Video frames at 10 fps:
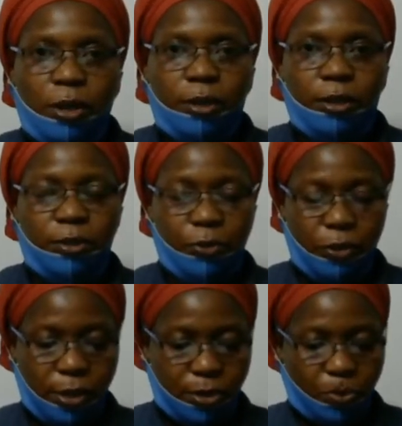the
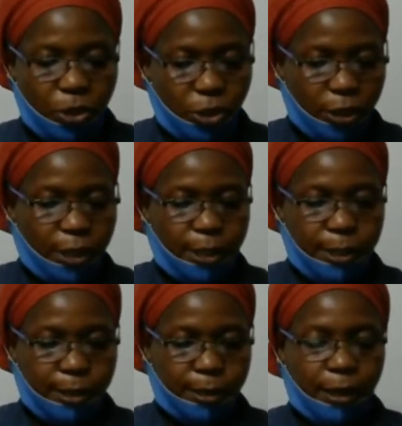different
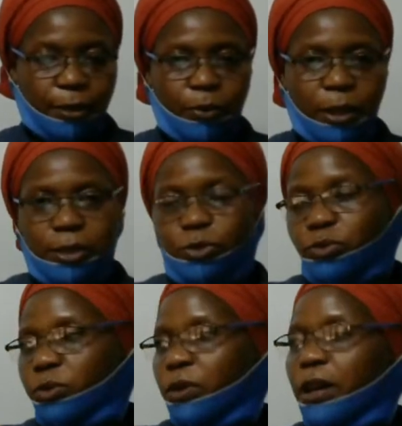speeches and what is
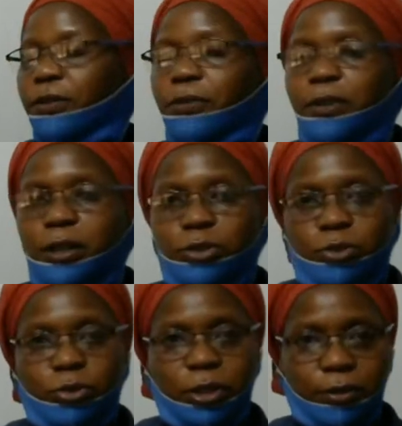required for us
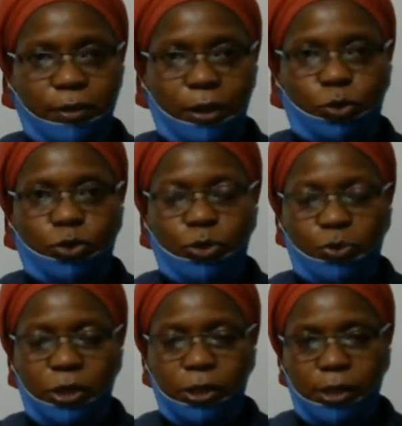to give a good
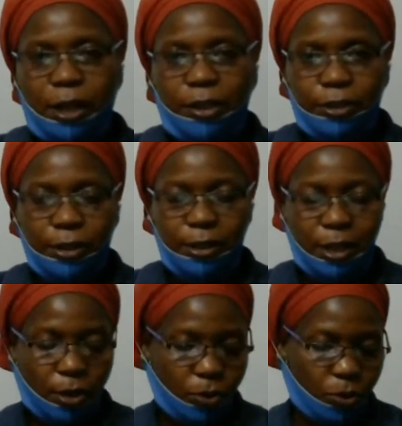speech, I think
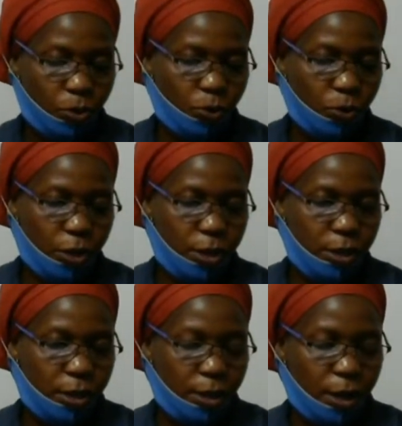now
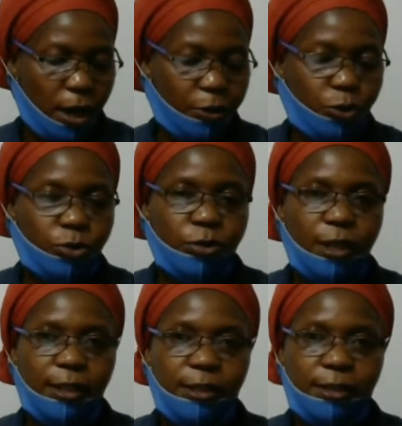we can do
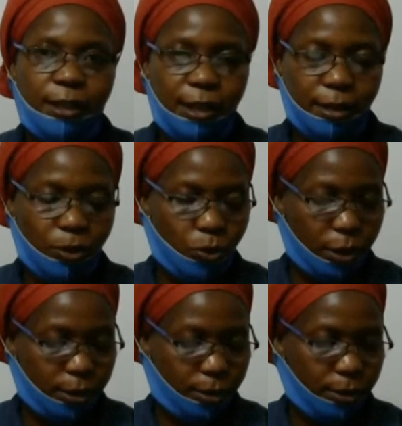that thoroughly
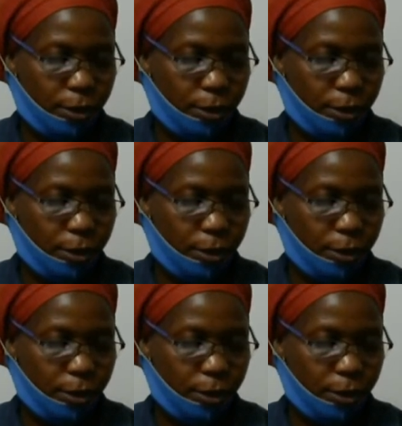well.